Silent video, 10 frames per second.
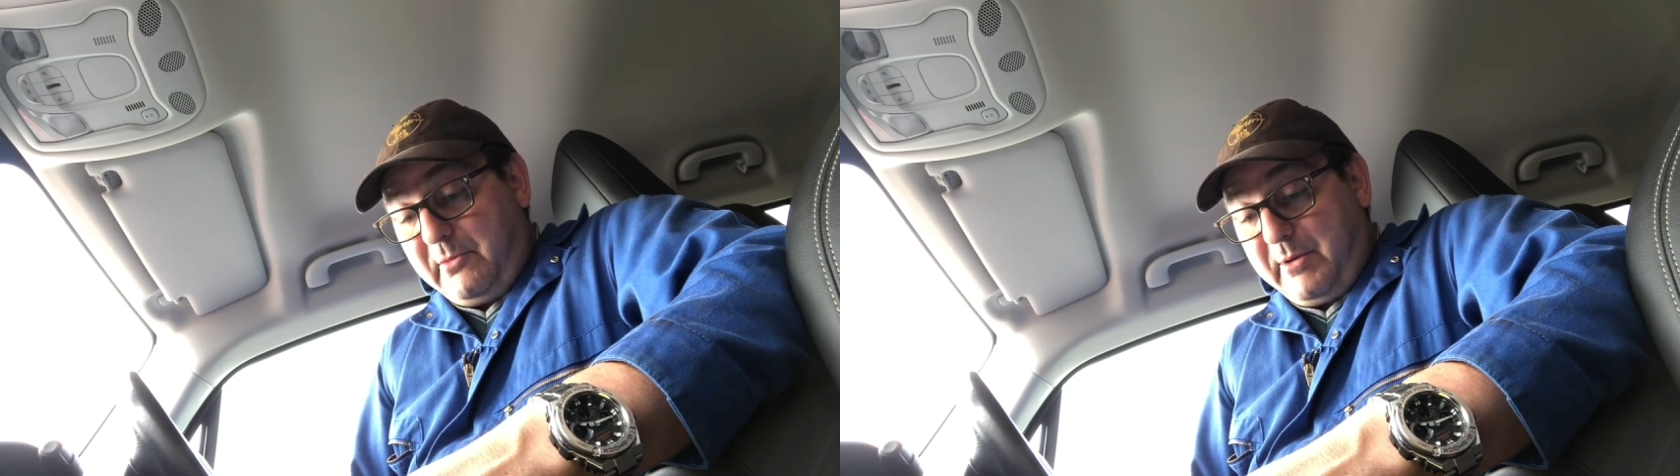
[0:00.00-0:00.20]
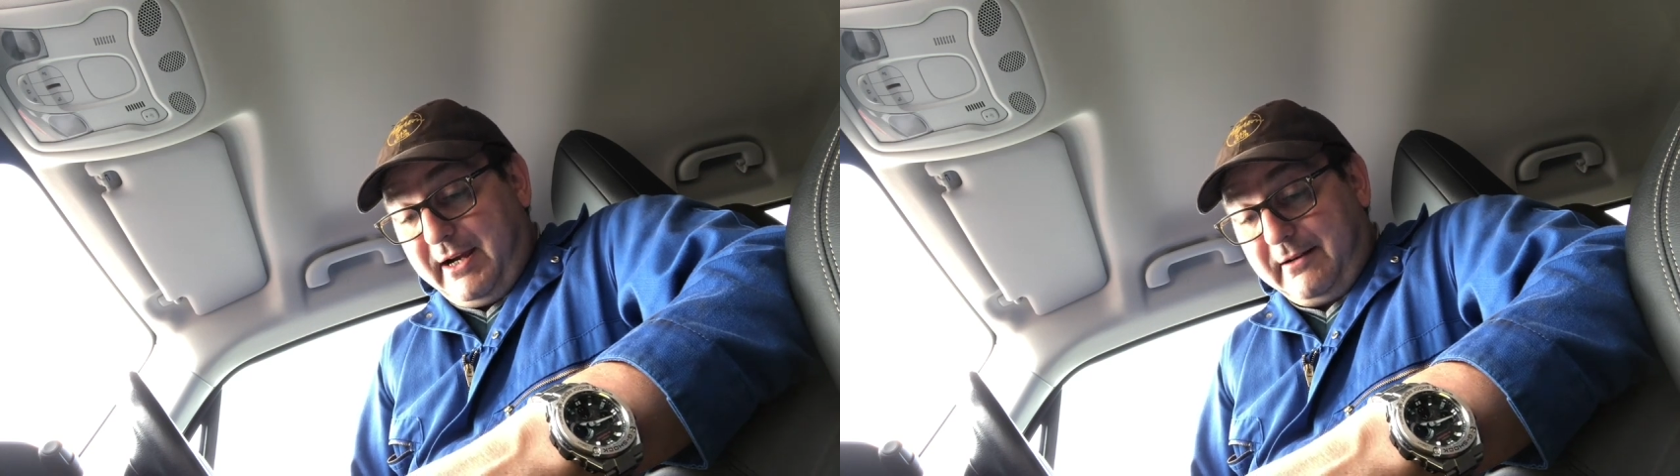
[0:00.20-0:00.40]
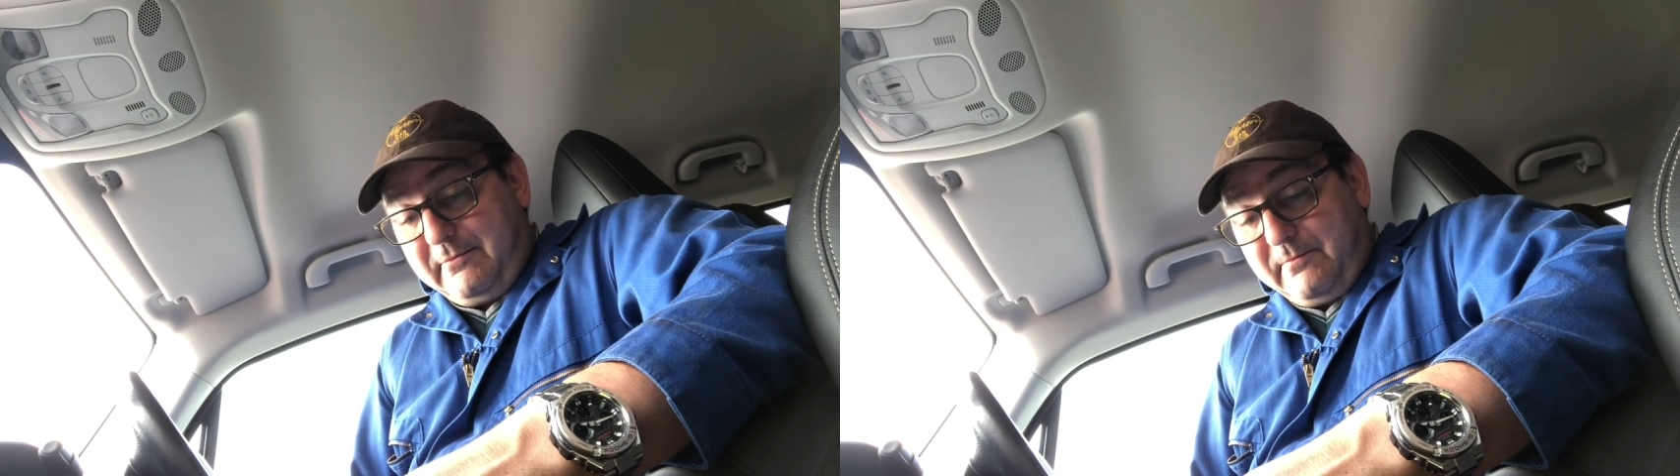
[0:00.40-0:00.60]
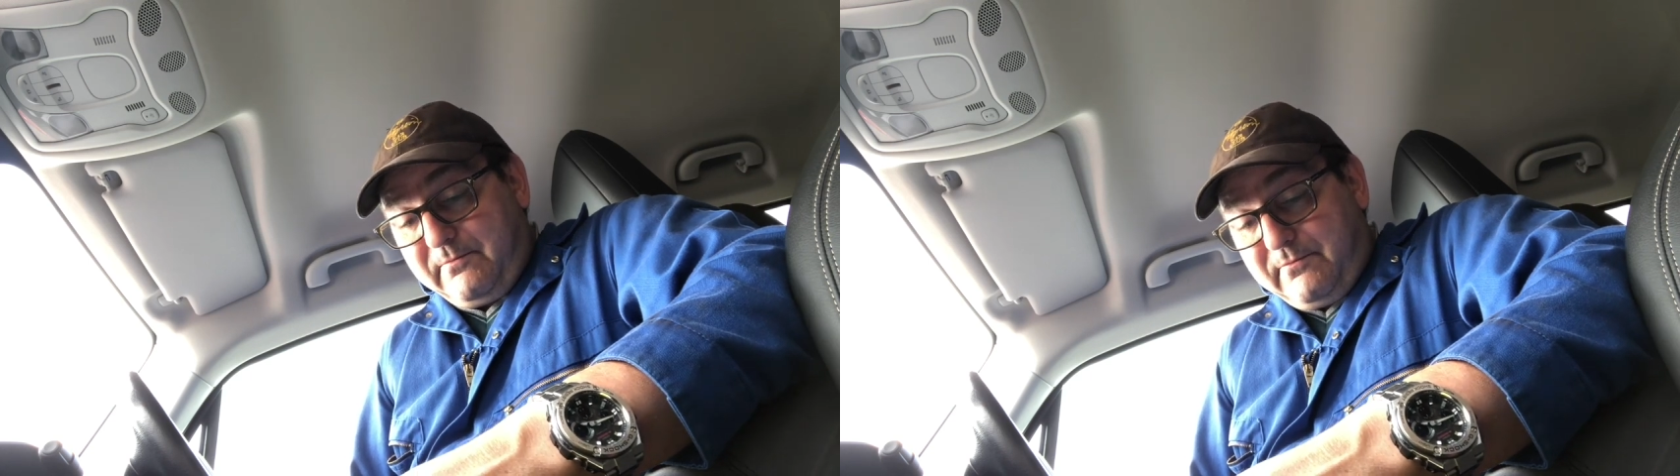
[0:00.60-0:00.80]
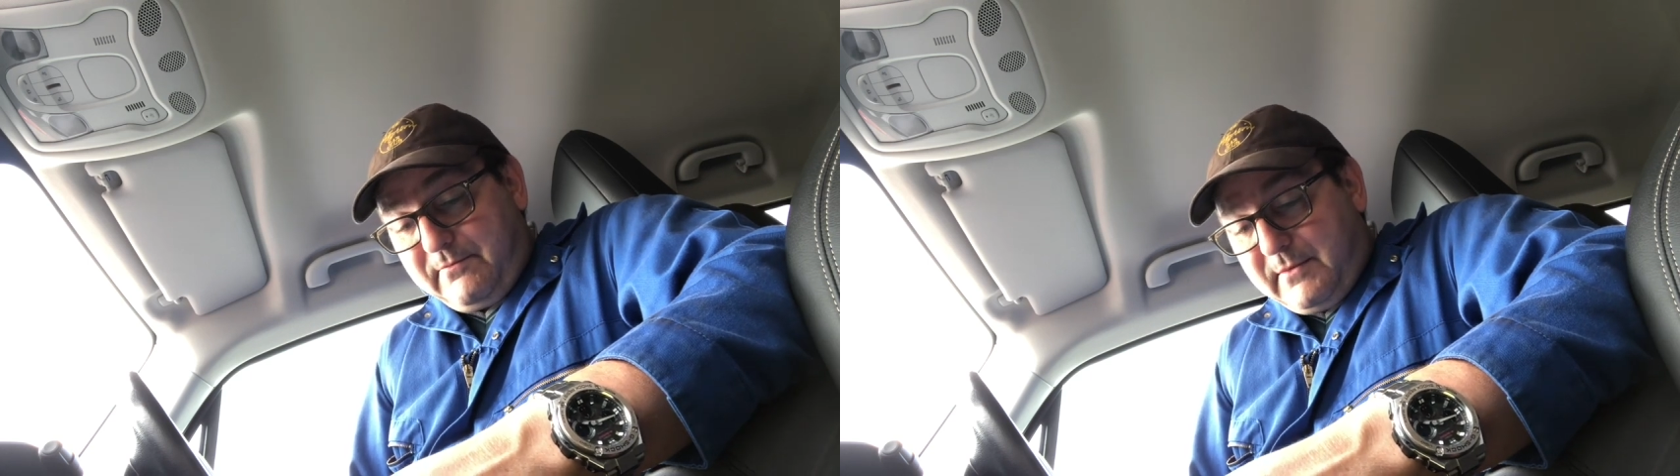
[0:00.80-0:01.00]
back.
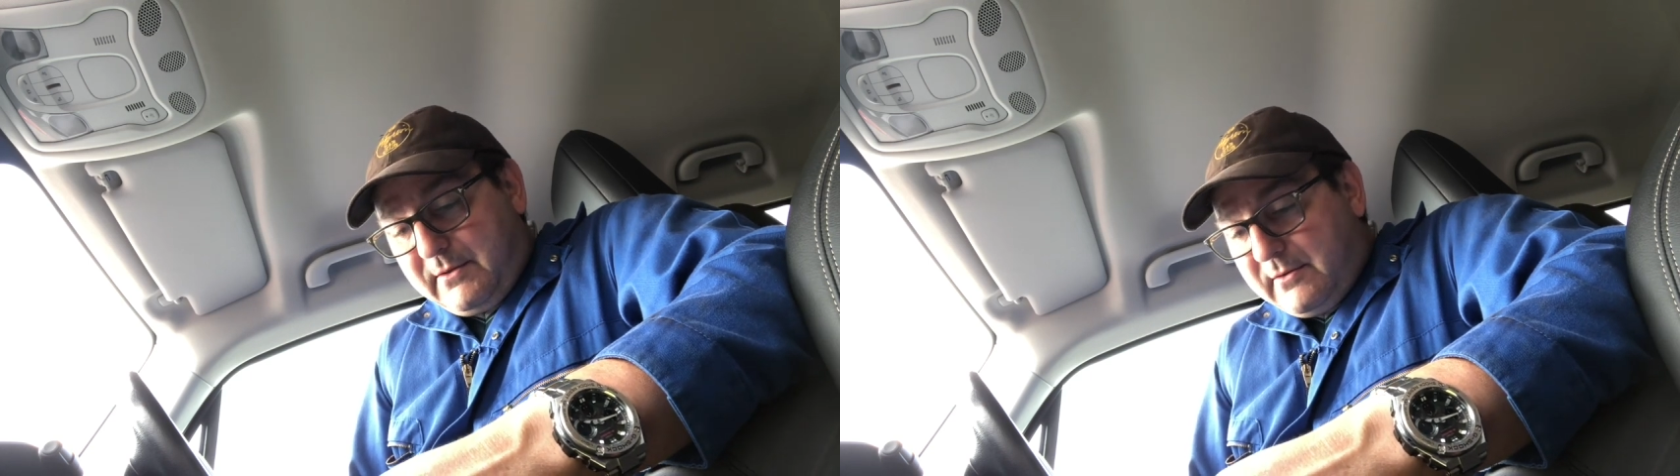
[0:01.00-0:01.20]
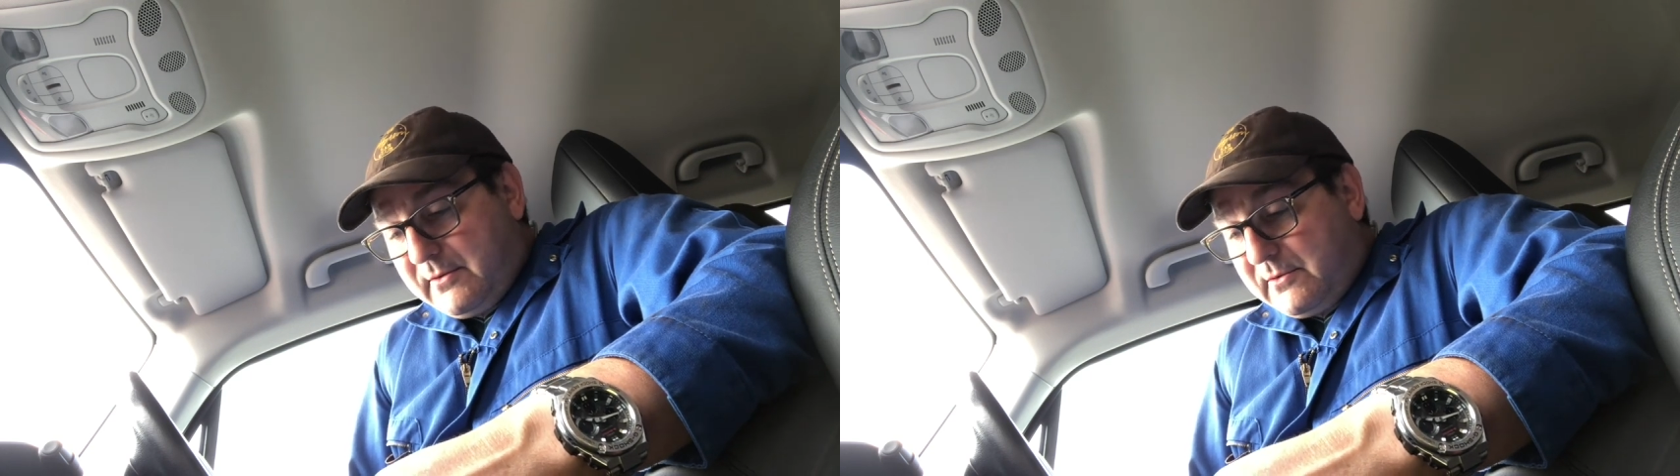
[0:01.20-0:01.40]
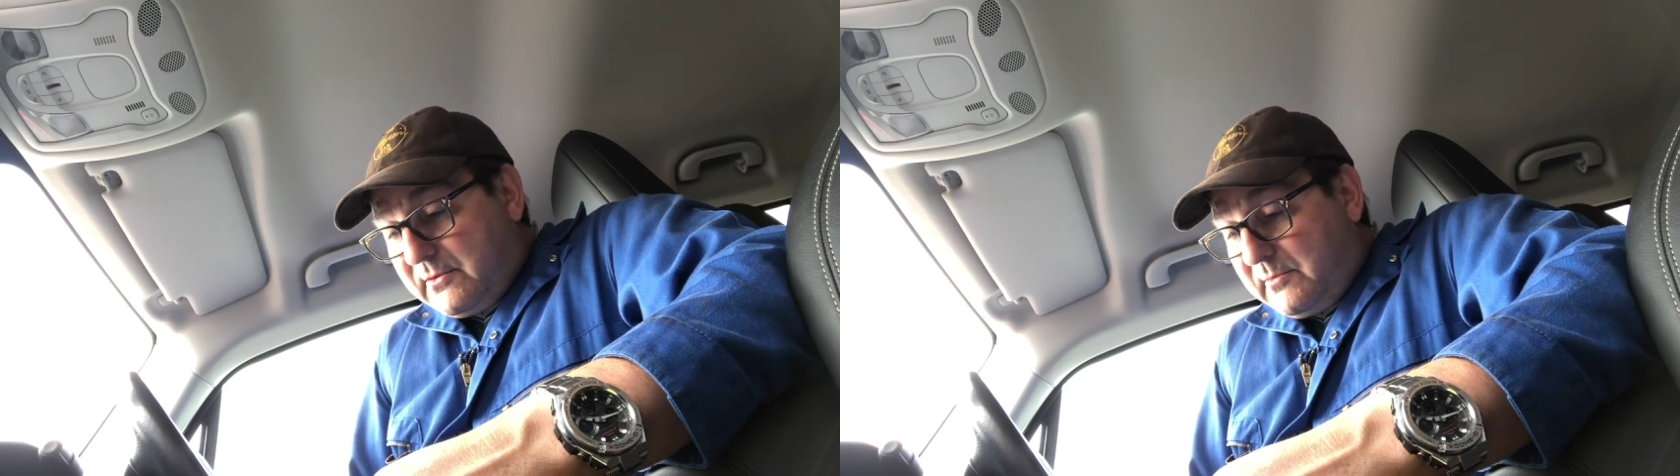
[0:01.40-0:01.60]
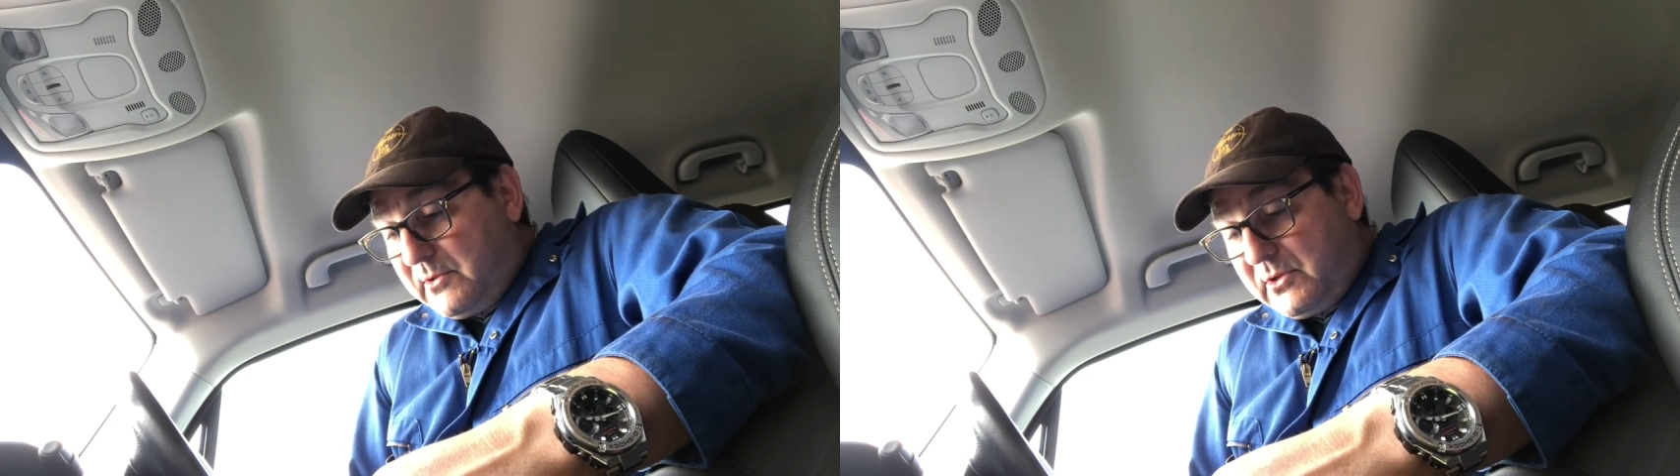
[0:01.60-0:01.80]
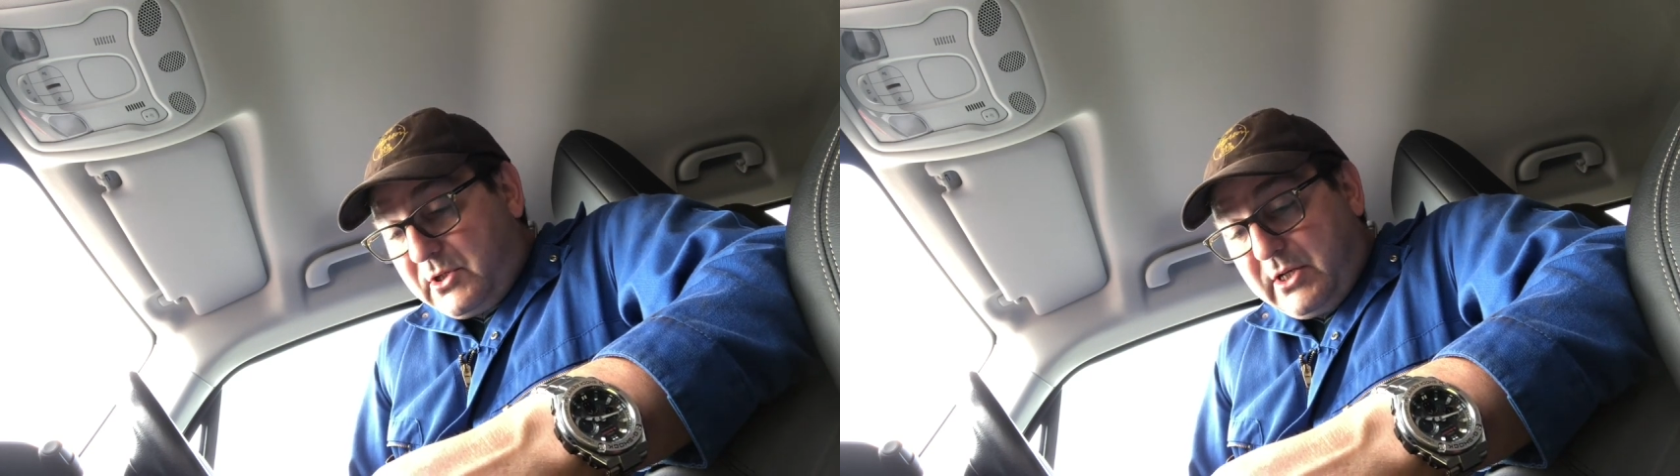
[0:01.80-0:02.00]
So I'm
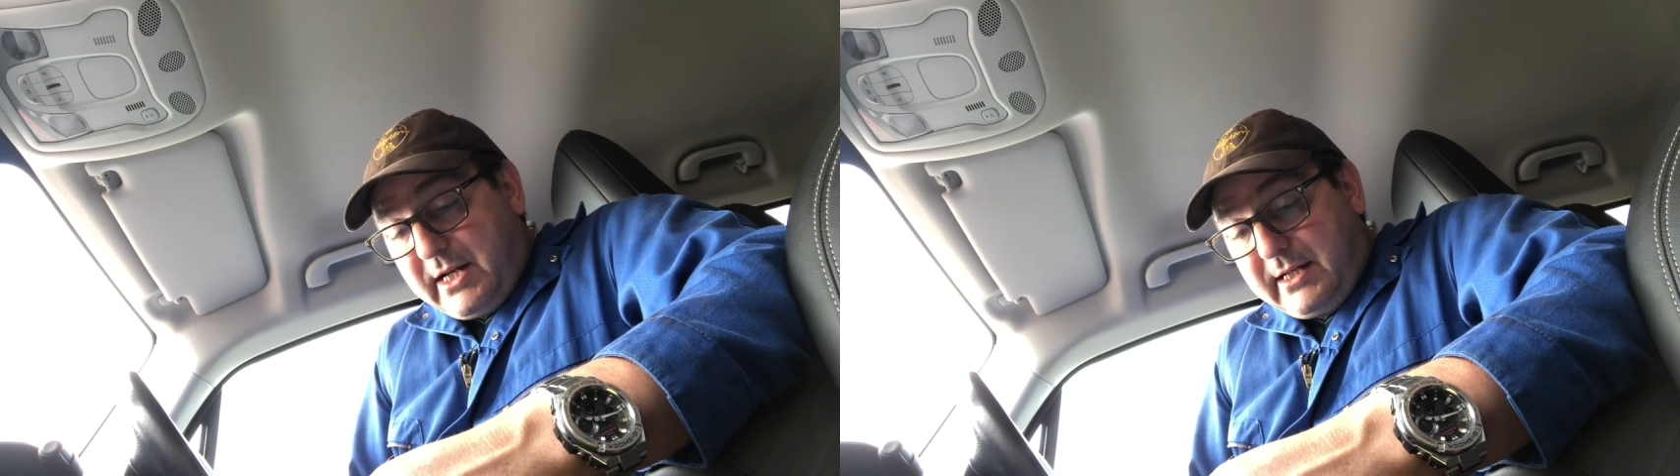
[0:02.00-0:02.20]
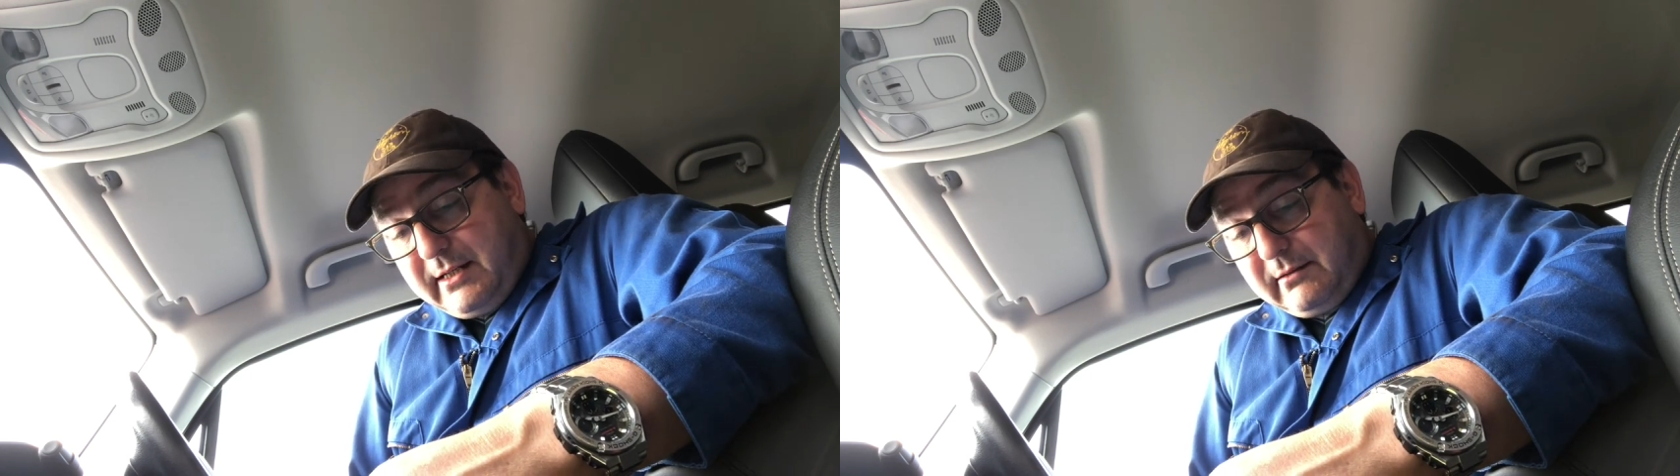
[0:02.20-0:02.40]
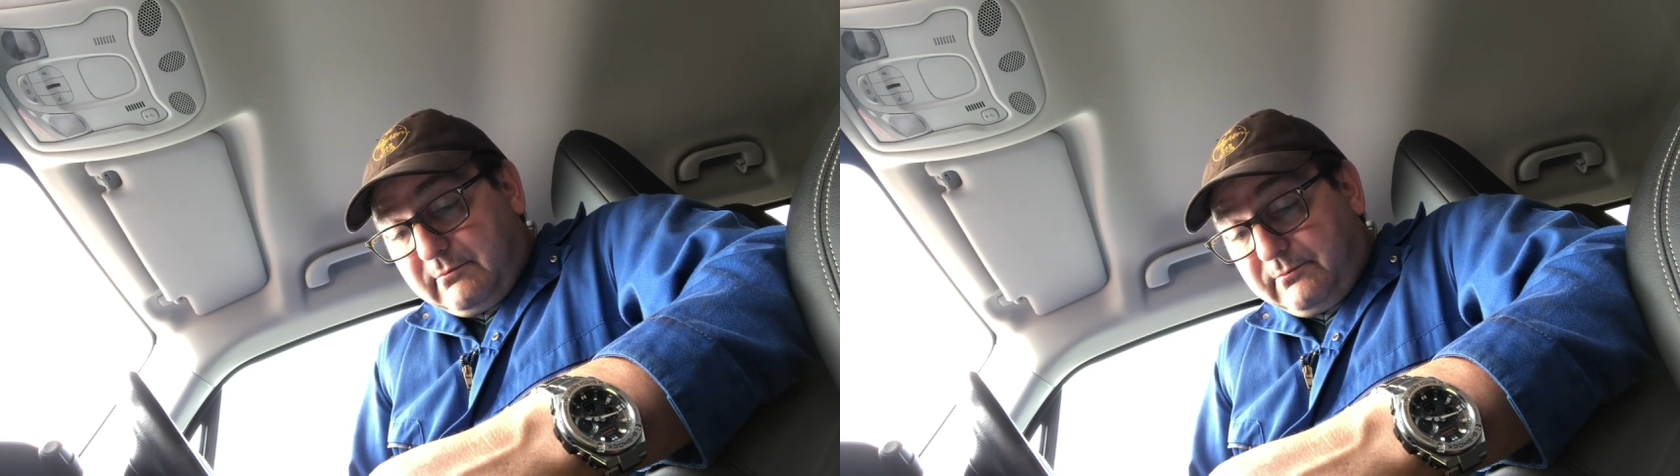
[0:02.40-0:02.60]
just checking.